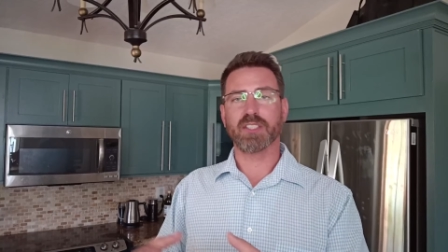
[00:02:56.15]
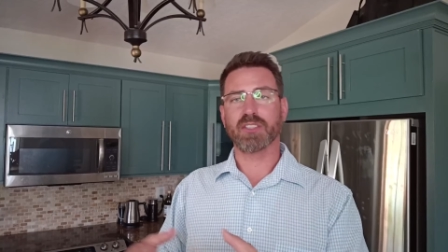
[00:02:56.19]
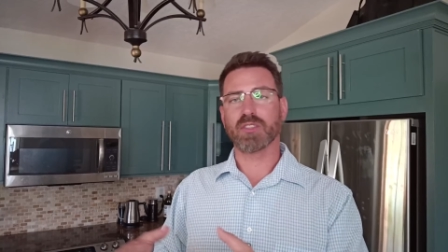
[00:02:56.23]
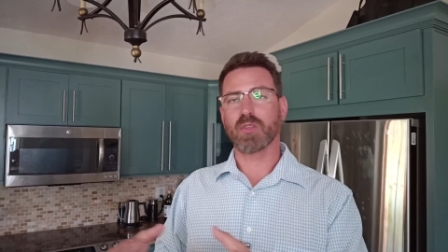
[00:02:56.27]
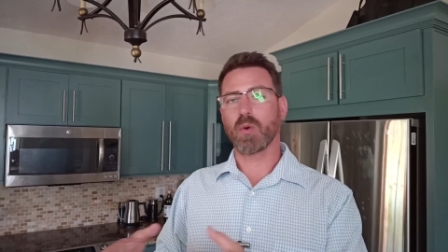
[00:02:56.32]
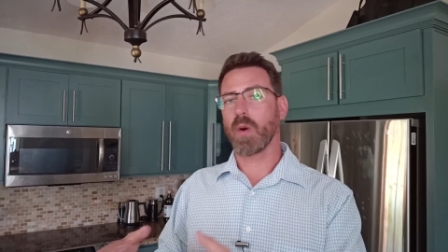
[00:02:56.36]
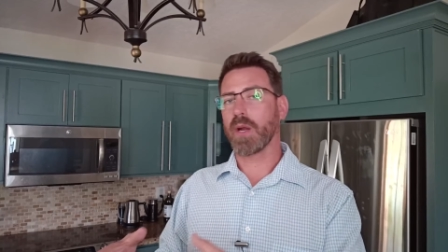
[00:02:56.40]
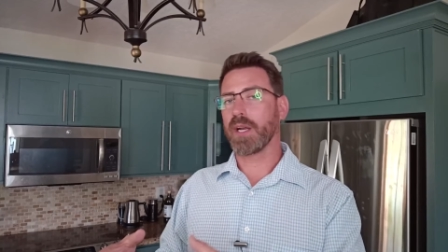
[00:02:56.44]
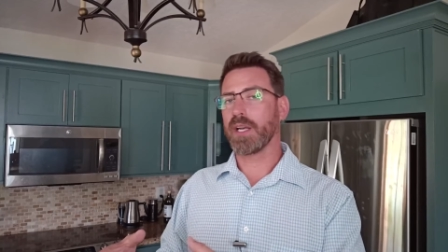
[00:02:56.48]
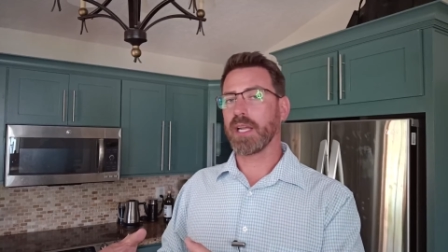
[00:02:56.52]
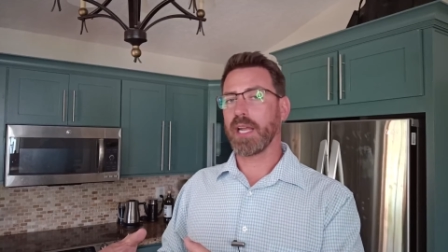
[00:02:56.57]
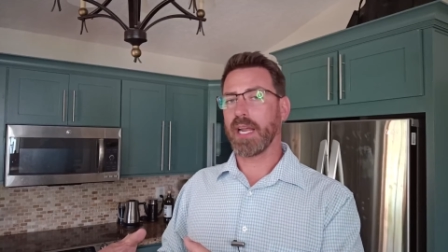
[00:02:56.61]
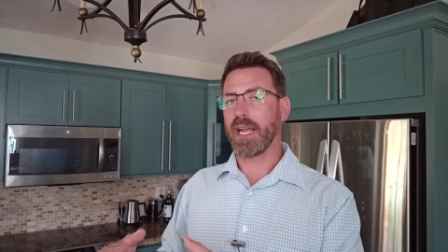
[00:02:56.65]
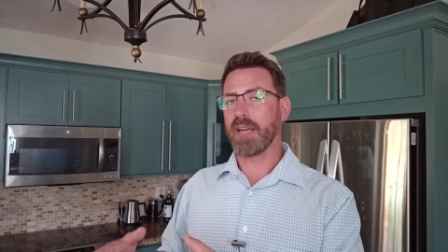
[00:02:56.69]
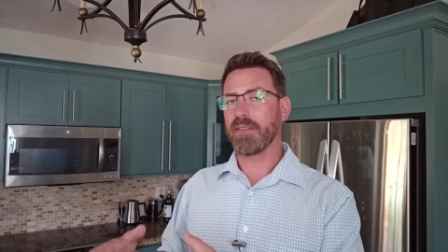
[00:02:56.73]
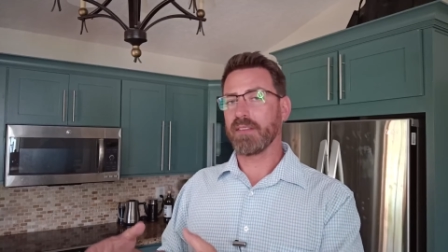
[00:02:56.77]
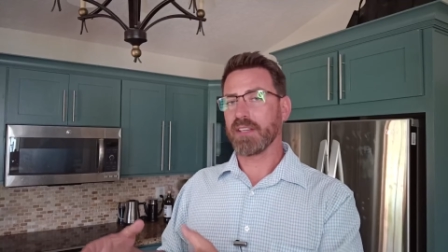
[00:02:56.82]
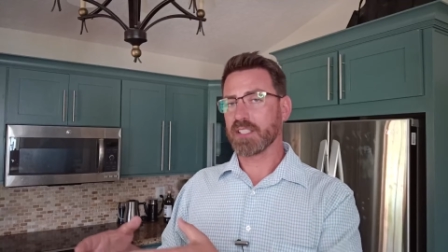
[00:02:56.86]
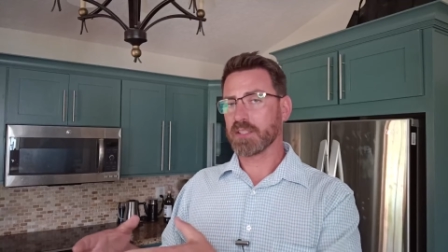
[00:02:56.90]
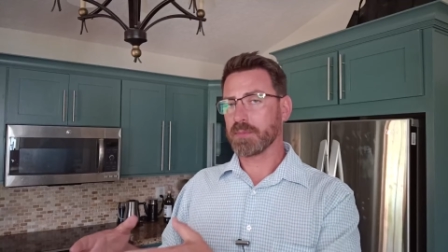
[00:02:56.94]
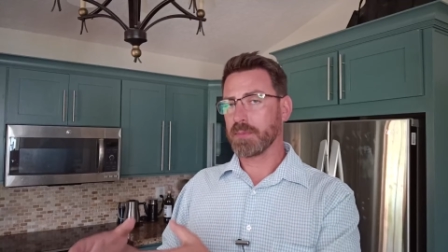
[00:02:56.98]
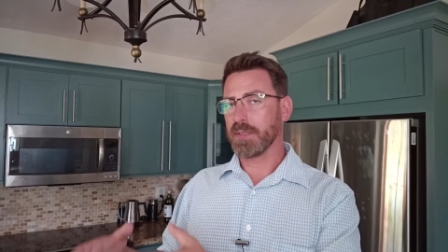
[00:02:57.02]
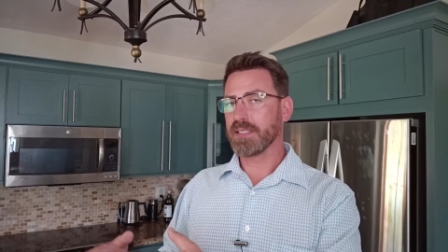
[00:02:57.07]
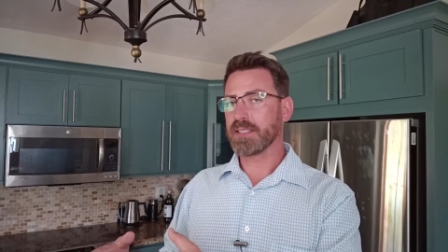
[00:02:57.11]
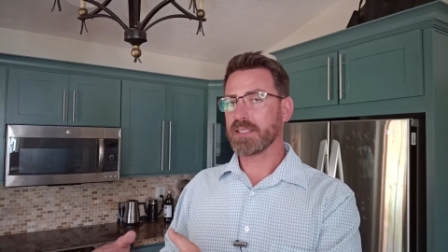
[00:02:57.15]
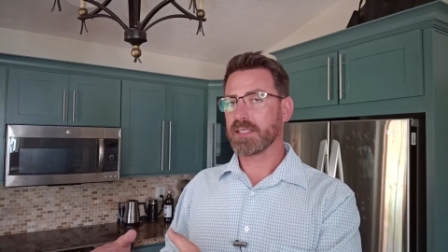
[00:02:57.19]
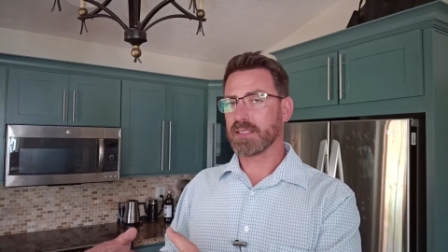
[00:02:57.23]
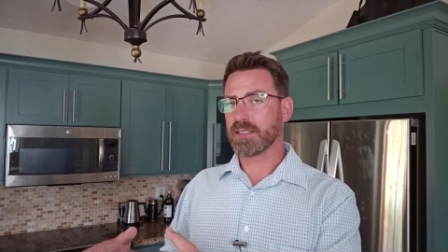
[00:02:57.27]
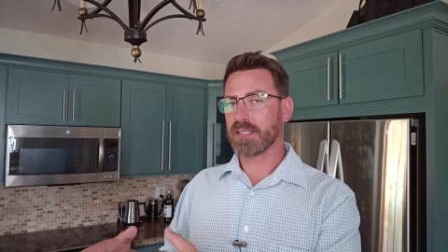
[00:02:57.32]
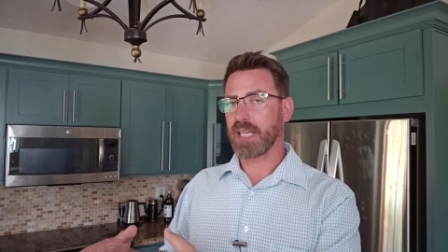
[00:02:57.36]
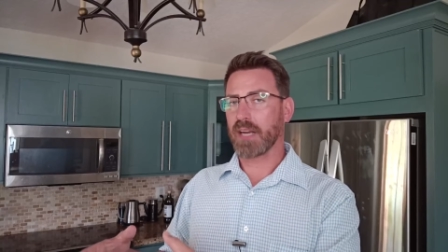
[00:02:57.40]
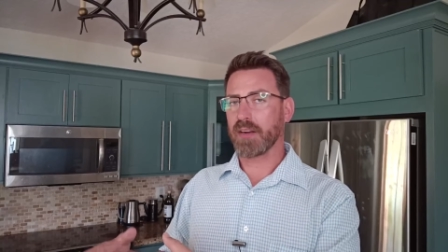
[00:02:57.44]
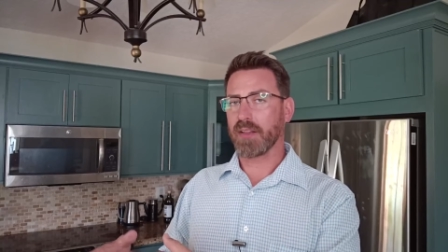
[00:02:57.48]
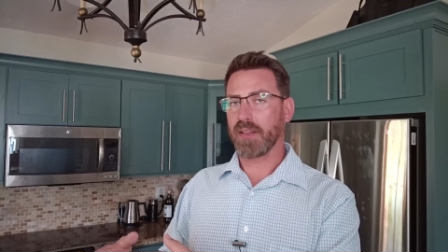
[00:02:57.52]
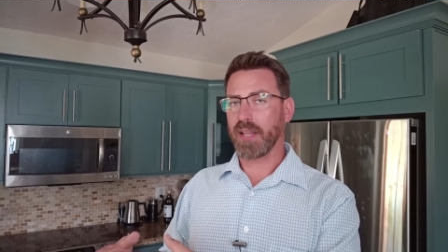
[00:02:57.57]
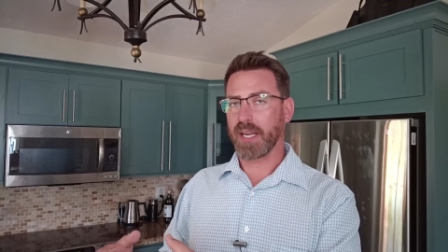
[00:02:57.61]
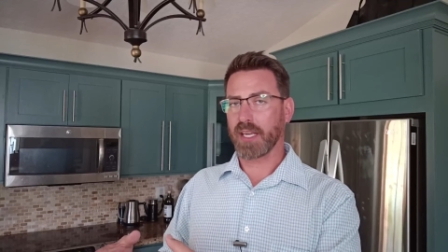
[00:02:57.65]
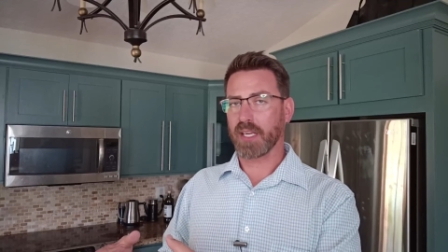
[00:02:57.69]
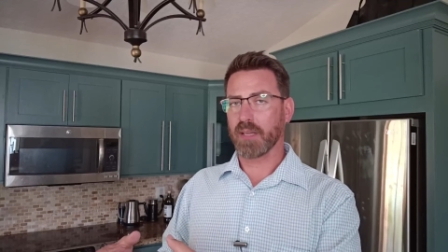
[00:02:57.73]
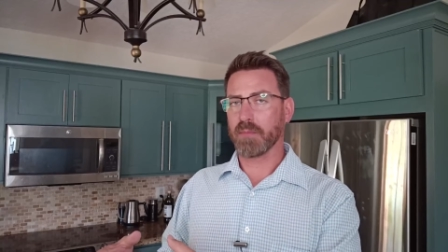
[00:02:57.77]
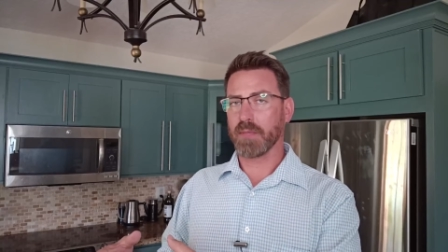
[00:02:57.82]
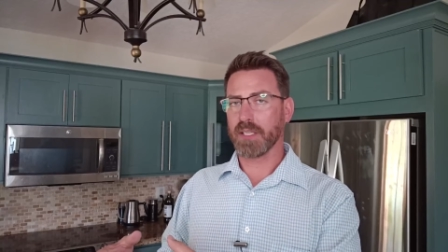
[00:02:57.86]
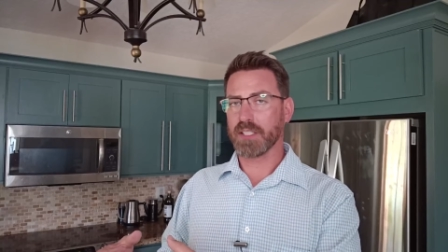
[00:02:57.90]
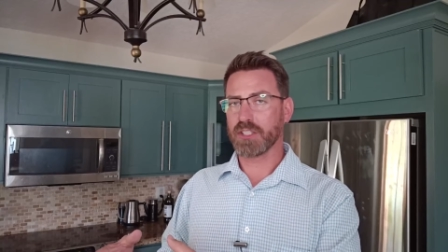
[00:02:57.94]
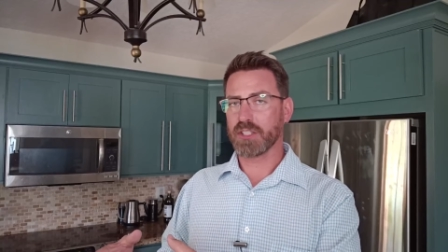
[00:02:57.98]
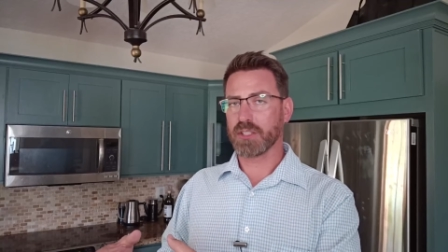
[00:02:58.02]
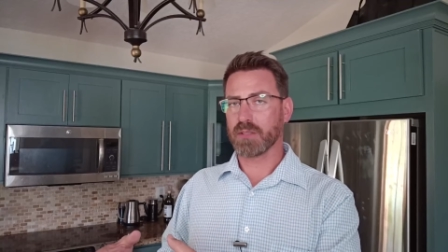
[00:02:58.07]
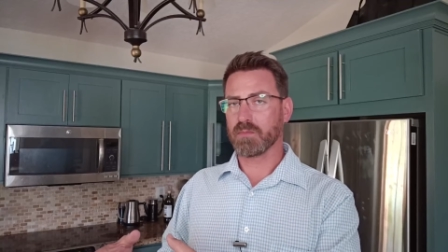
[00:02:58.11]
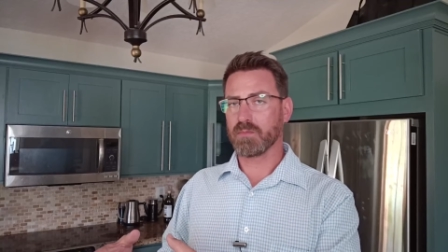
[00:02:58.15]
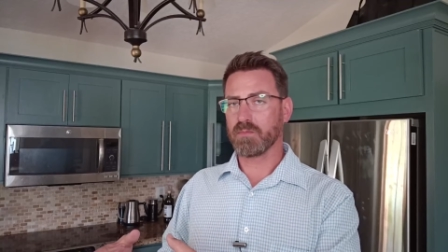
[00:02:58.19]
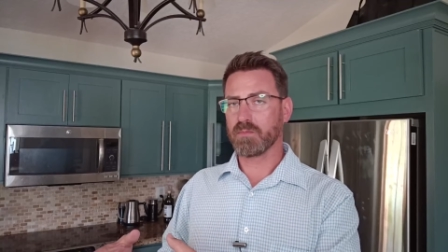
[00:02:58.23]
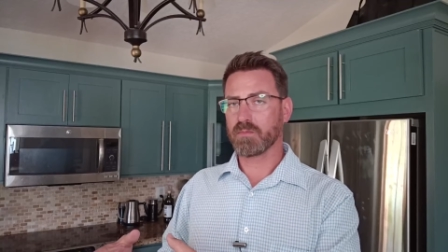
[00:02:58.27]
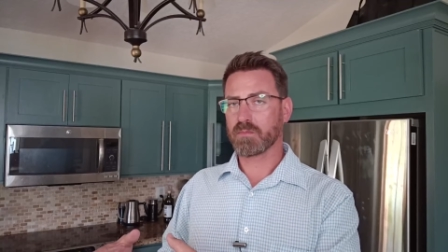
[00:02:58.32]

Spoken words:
is going to have expenses out of that commission.